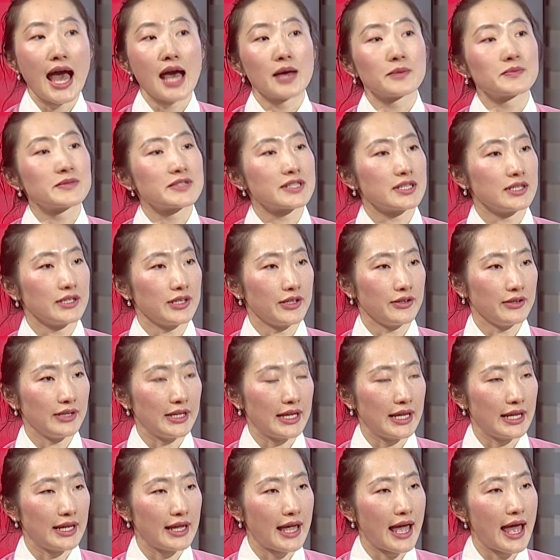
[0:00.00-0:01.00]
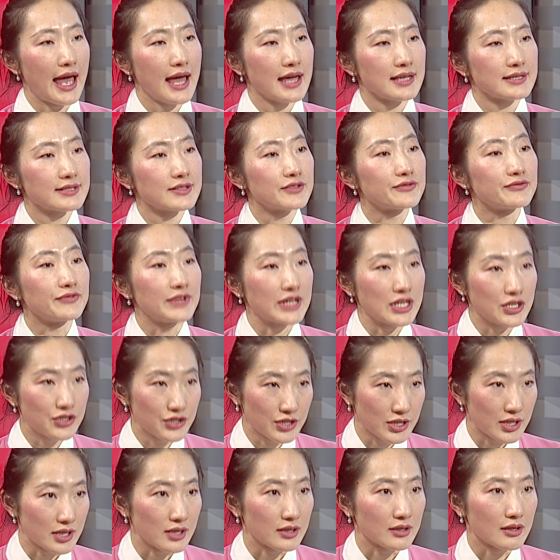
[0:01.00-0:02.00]
Absolutely. As a
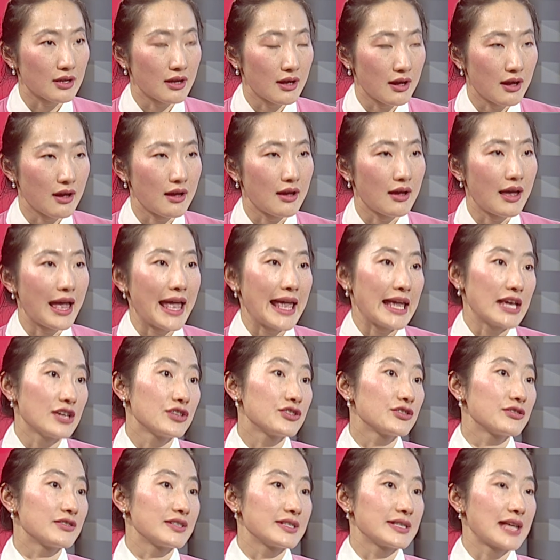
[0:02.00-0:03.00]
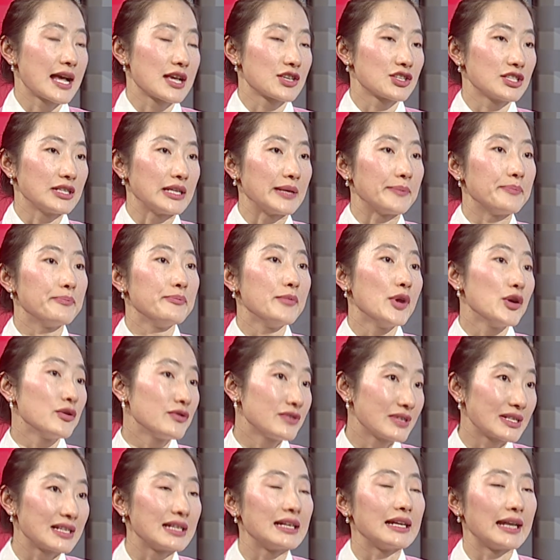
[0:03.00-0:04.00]
region, Asia is actually
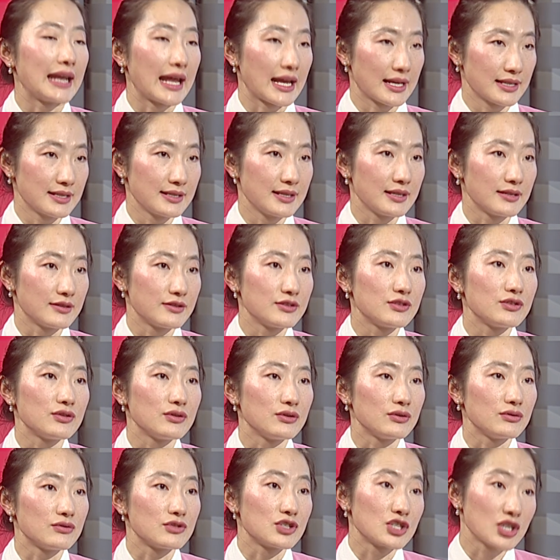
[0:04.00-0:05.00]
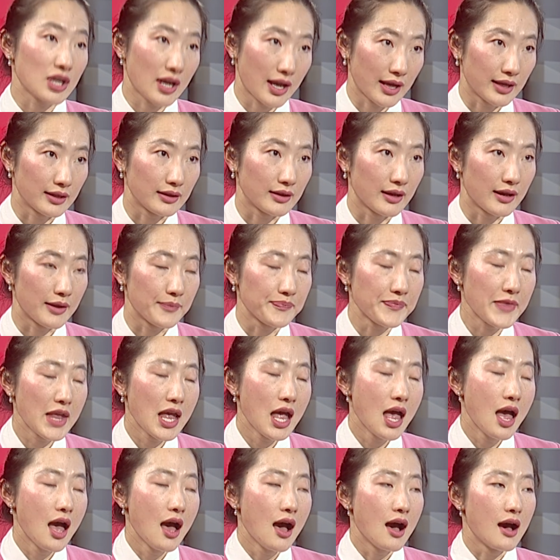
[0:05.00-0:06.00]
most connected to China.
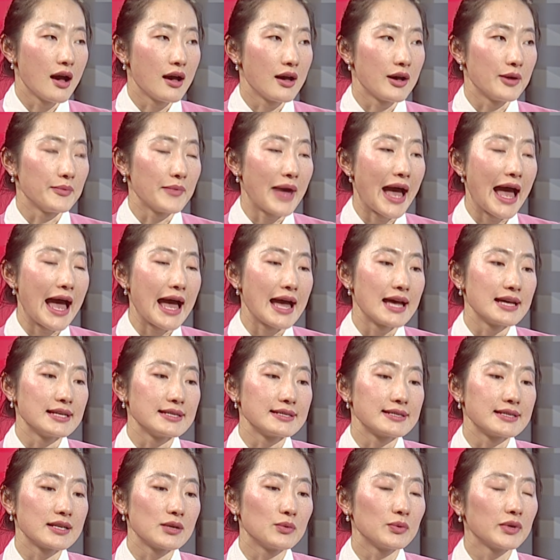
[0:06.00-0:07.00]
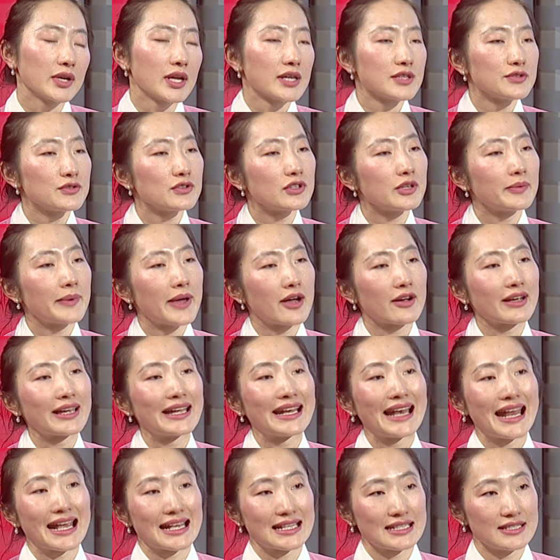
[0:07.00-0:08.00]
When I talk about
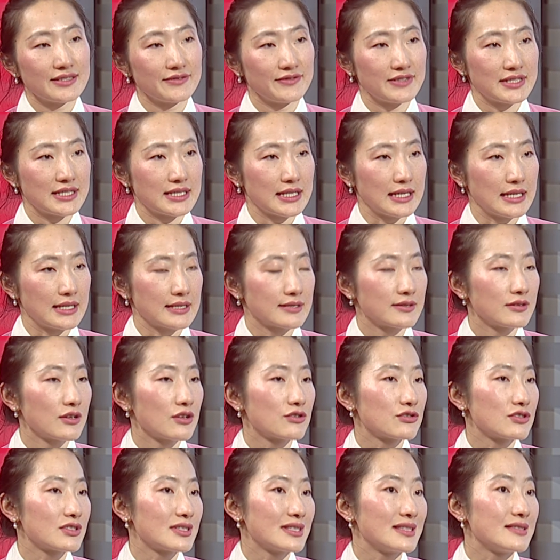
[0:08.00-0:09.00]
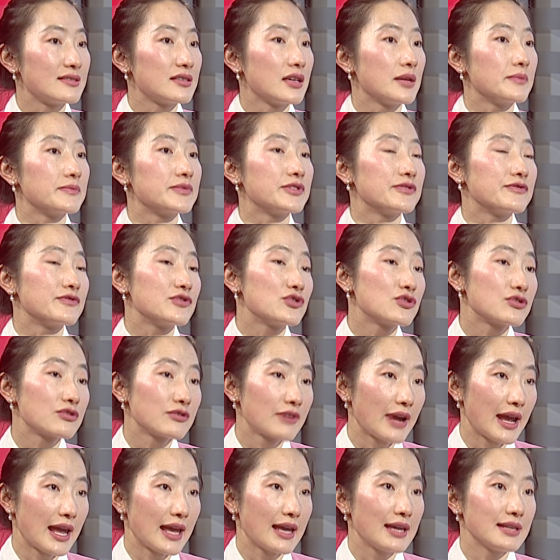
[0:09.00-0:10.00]
connectivity, it's not just in terms of
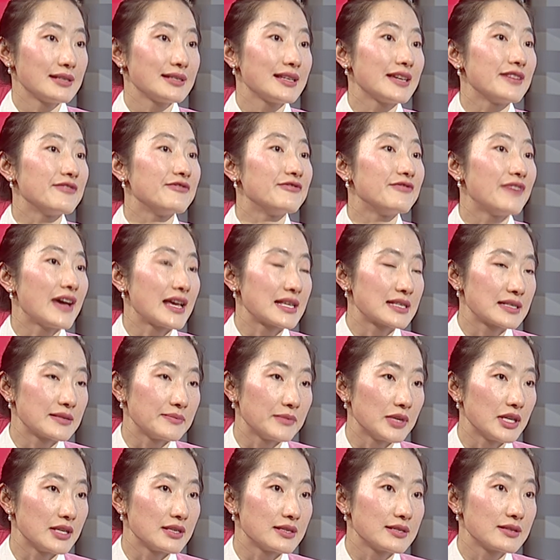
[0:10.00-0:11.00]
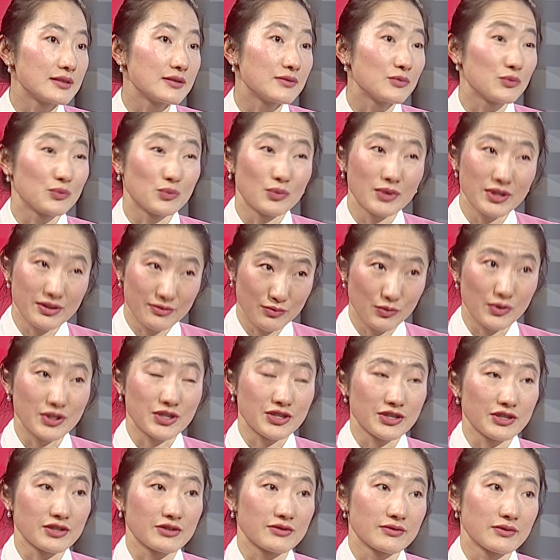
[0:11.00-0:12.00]
trade, investment, which
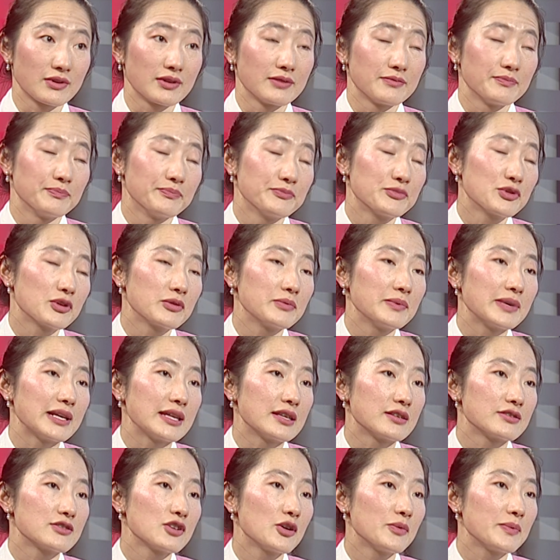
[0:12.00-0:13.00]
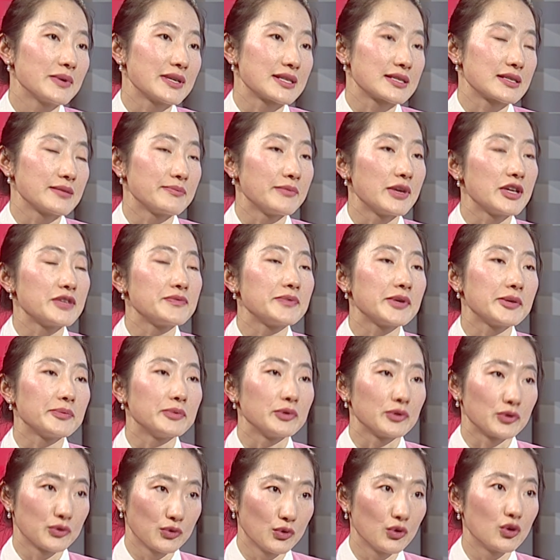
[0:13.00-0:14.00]
is probably the topics that most people
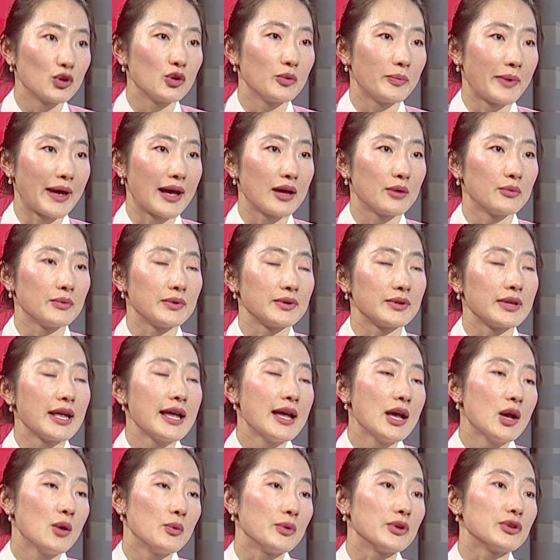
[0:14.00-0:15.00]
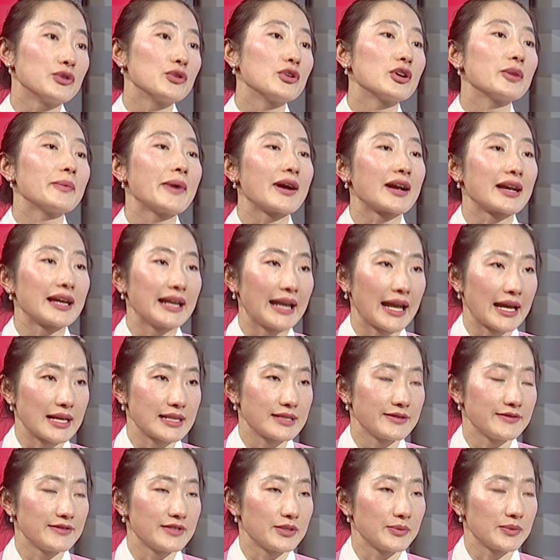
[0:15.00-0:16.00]
talk about when we're talking about
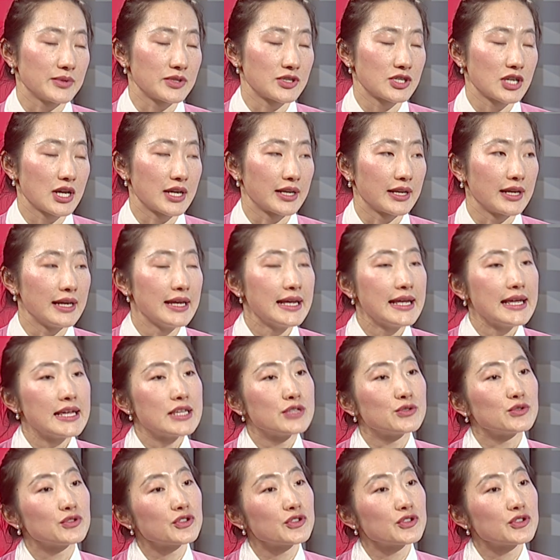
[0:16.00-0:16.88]
connectivity with China. It's